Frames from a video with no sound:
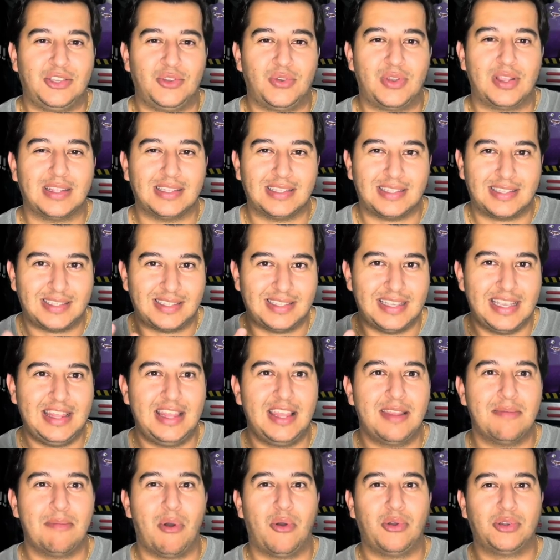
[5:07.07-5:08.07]
You can see
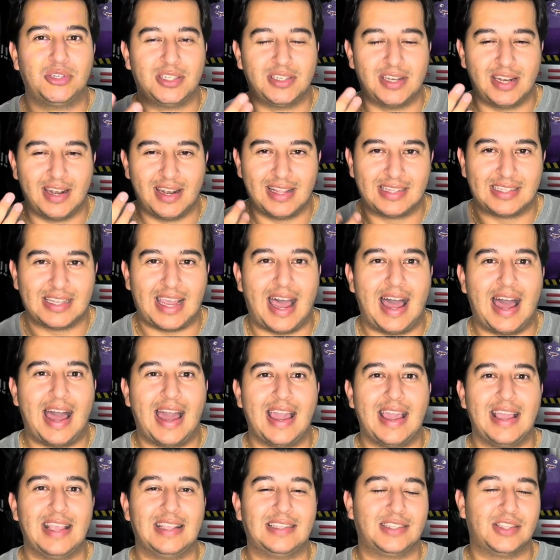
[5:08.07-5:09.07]
the emotion in its
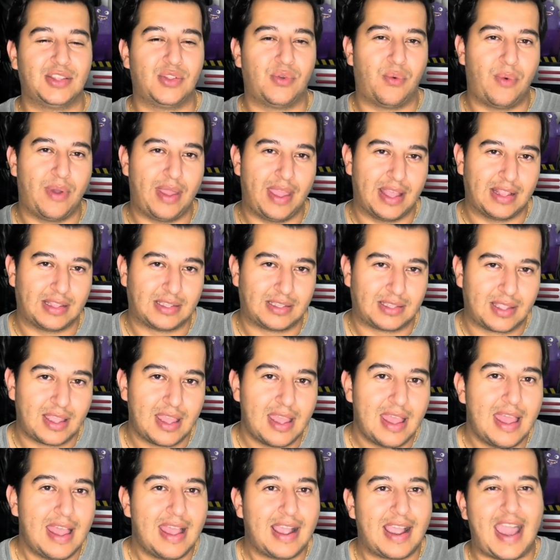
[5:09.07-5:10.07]
eyes and the way it
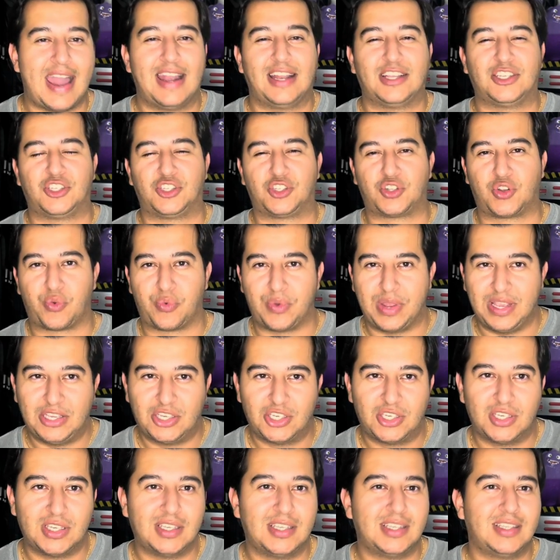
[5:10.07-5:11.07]
kind of
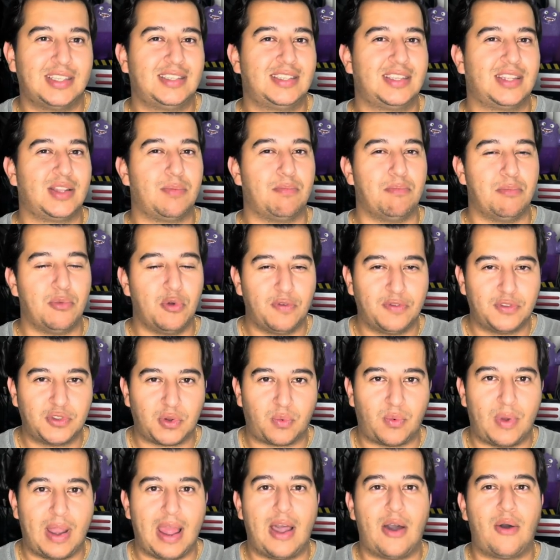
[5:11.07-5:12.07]
screeches and moves
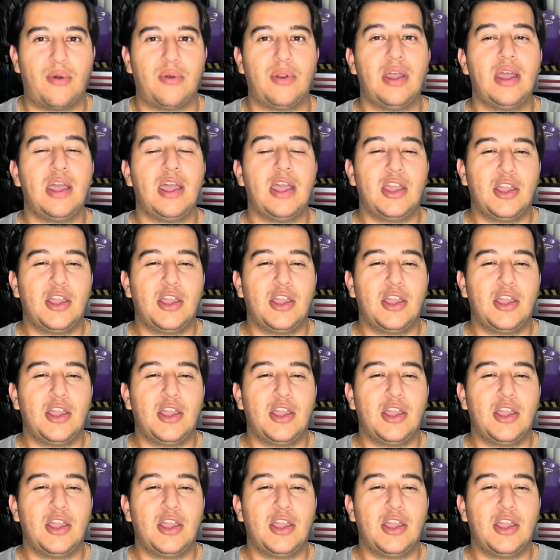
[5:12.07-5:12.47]
around.